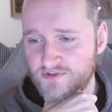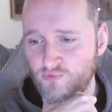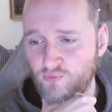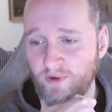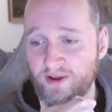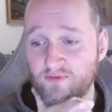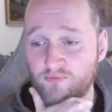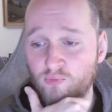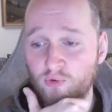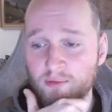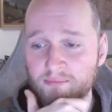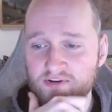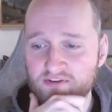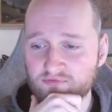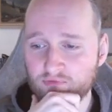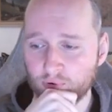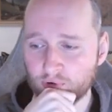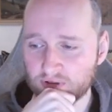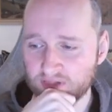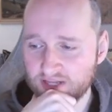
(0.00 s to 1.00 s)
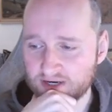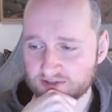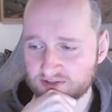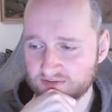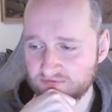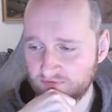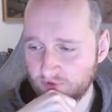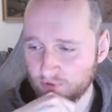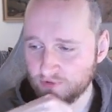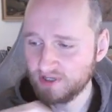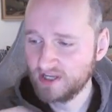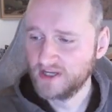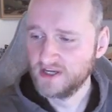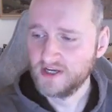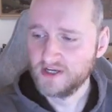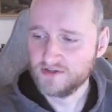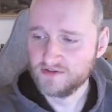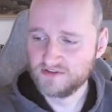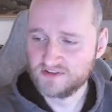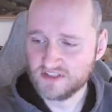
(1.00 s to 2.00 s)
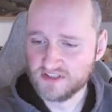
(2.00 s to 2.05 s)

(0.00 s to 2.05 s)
you when women were allowed to vote. You see